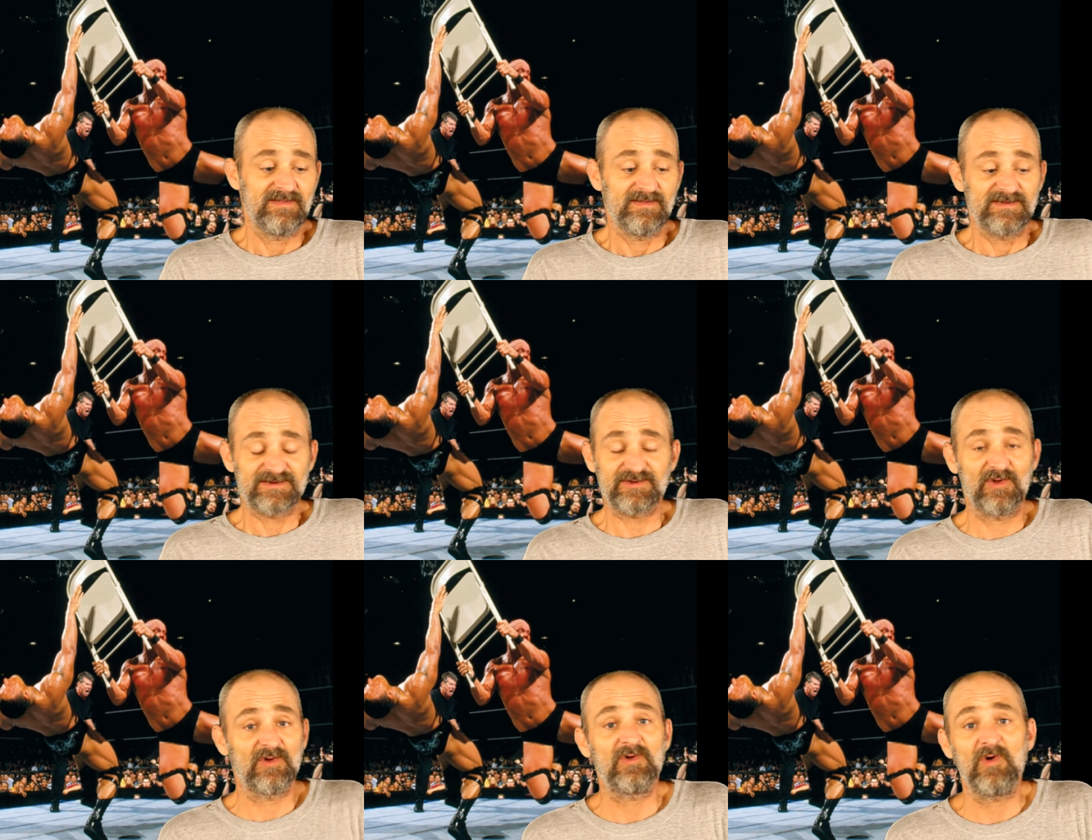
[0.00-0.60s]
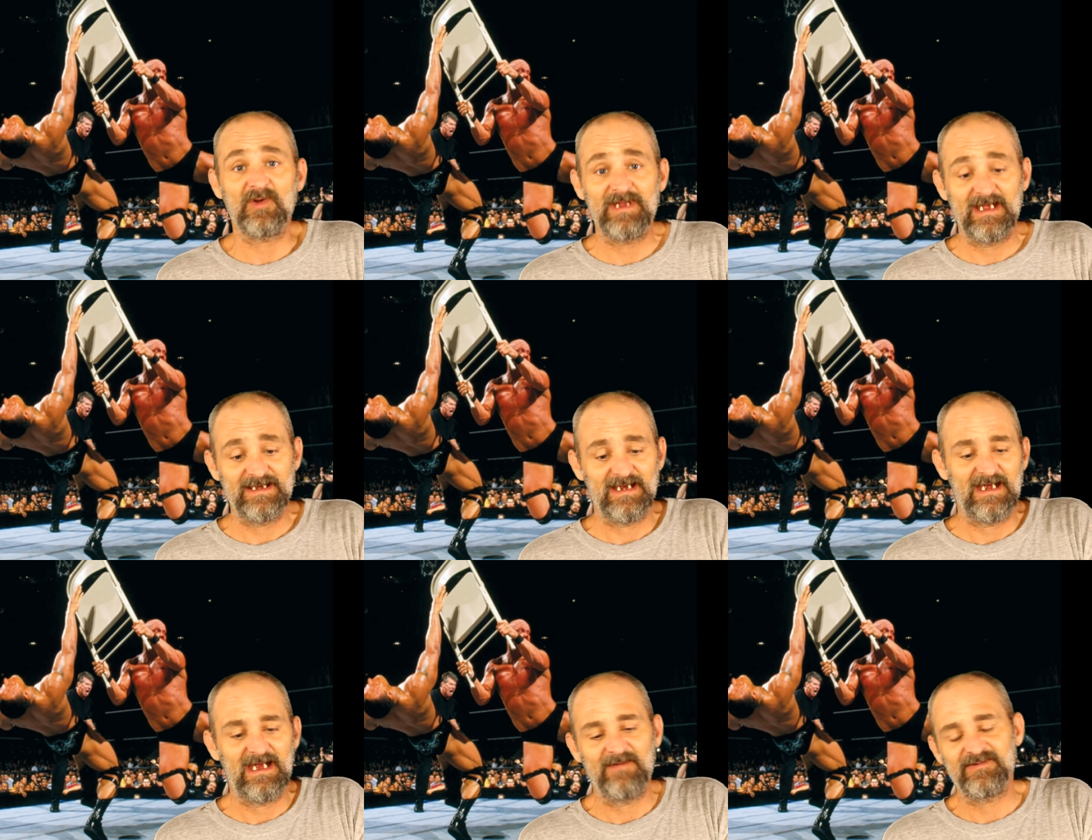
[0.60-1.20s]
Stone Cold had
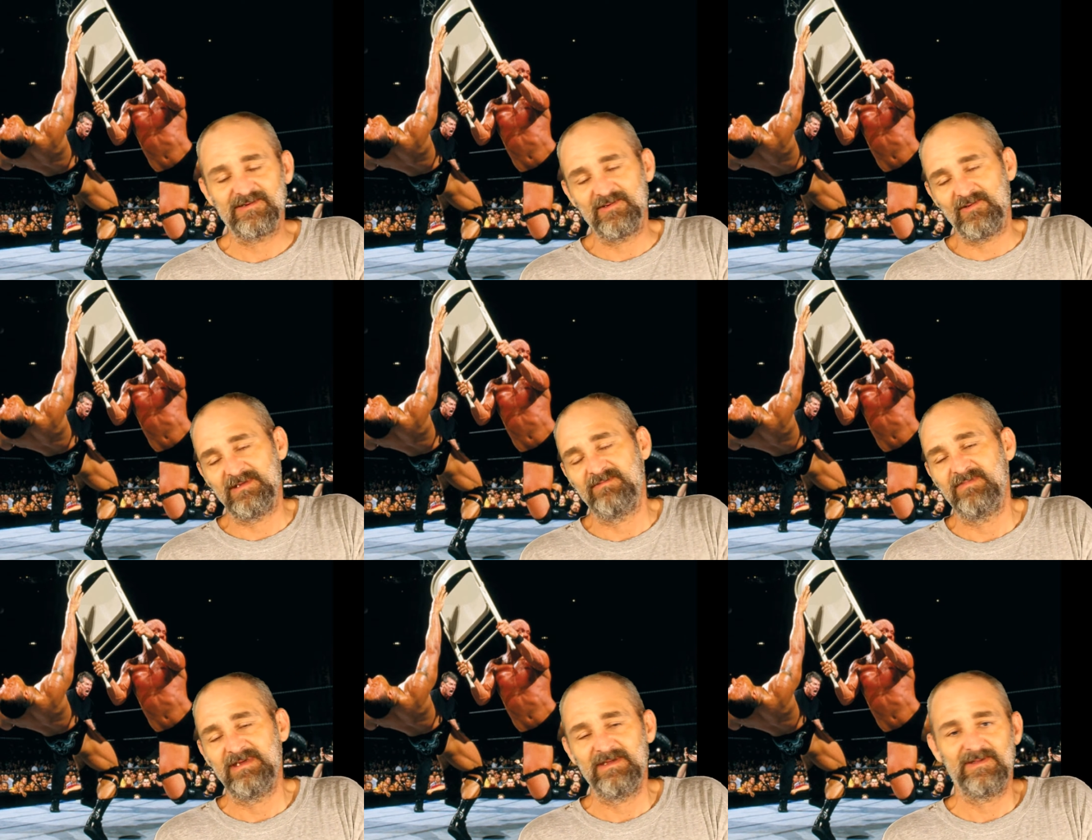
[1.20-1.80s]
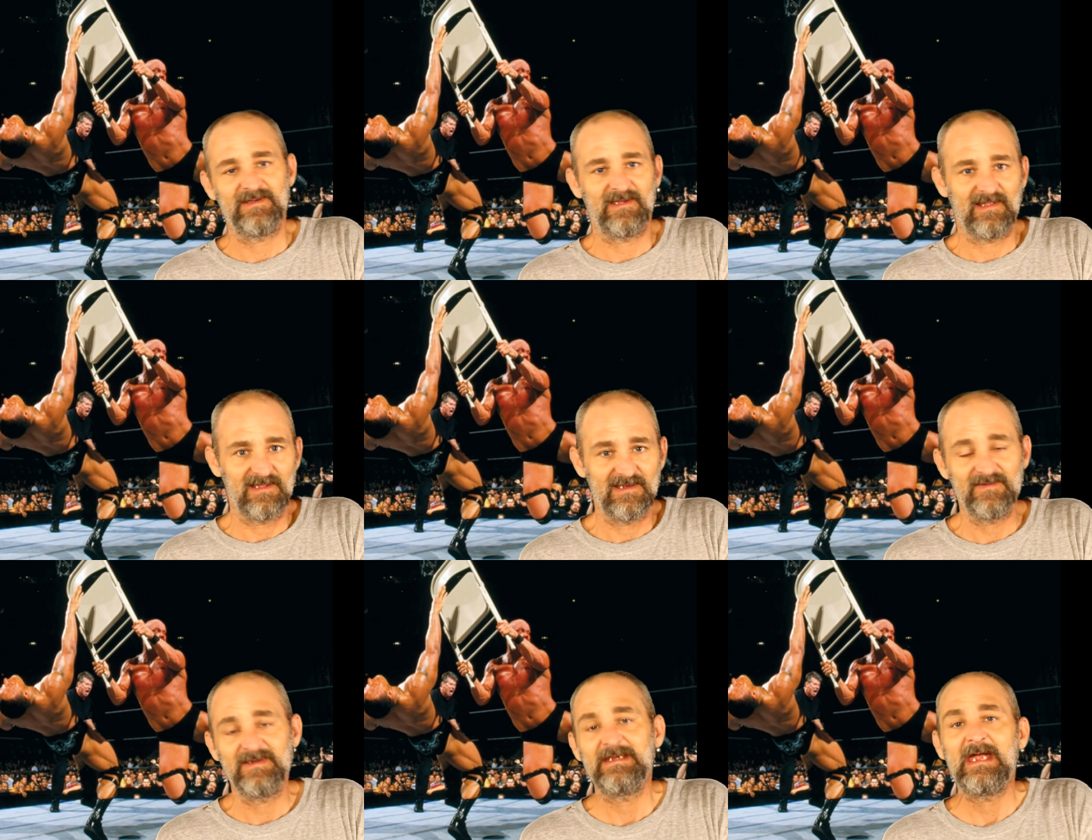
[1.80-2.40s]
to absolutely beat the
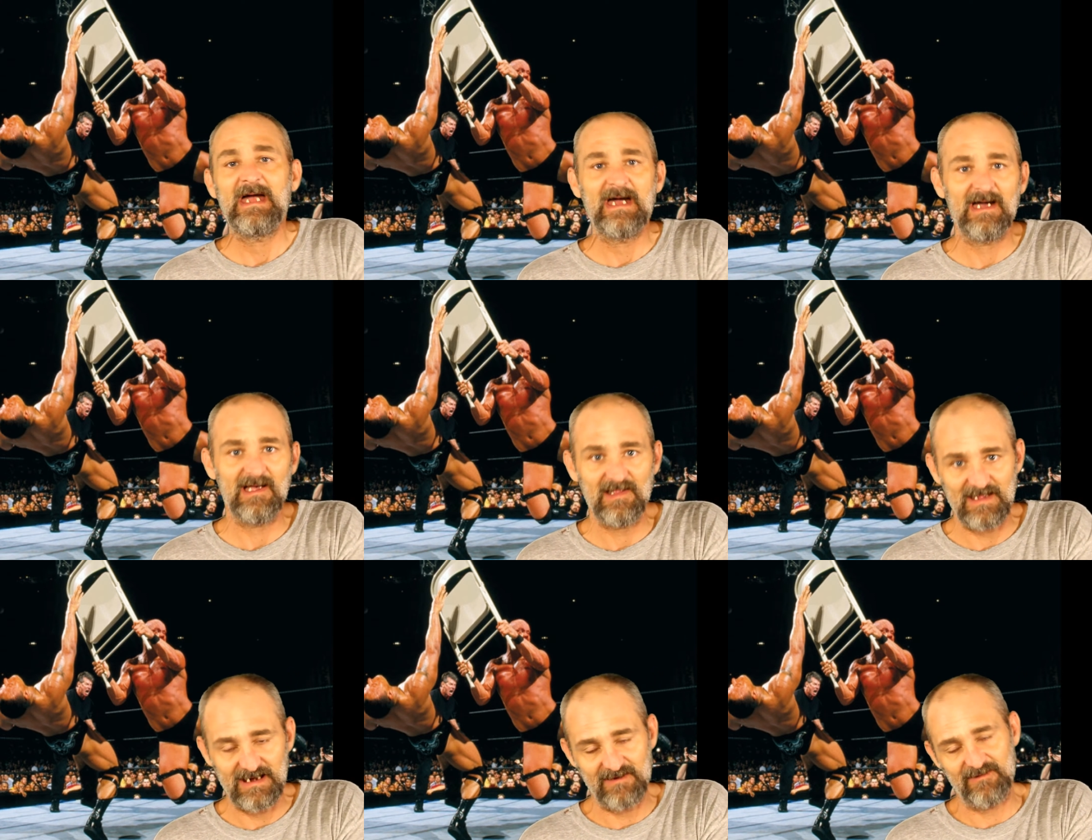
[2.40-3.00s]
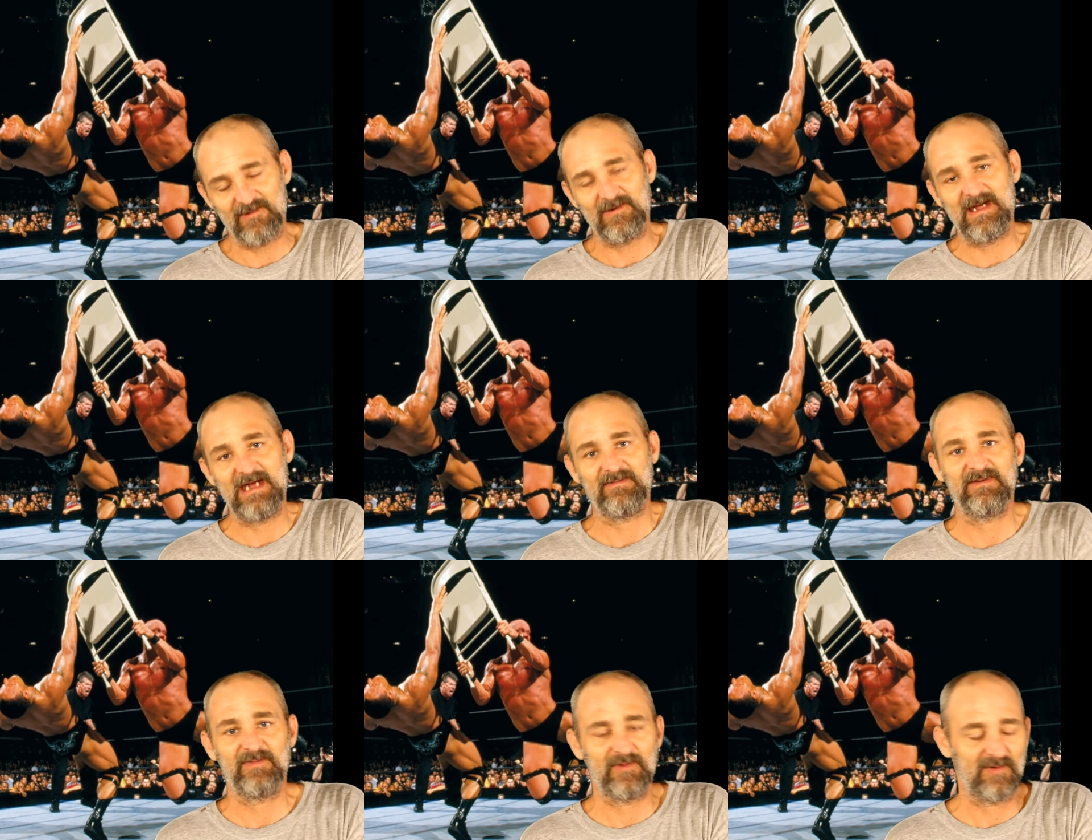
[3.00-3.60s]
living hell out of The
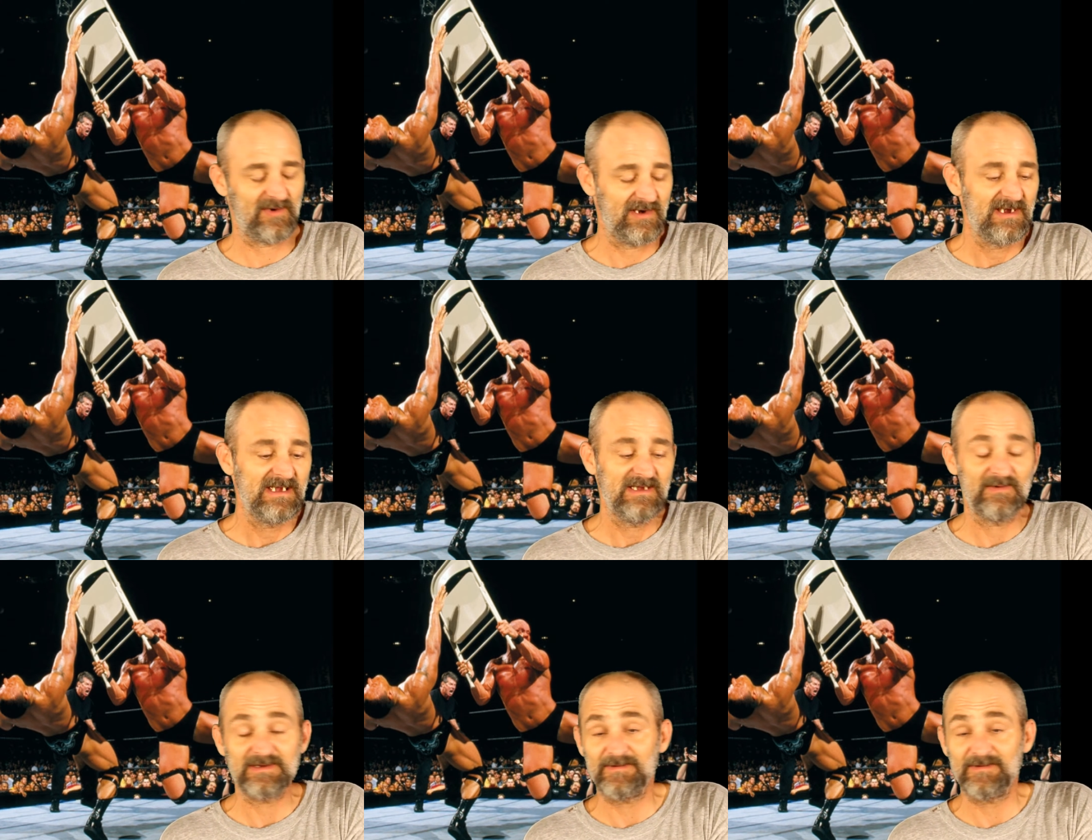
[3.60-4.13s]
Rock before it was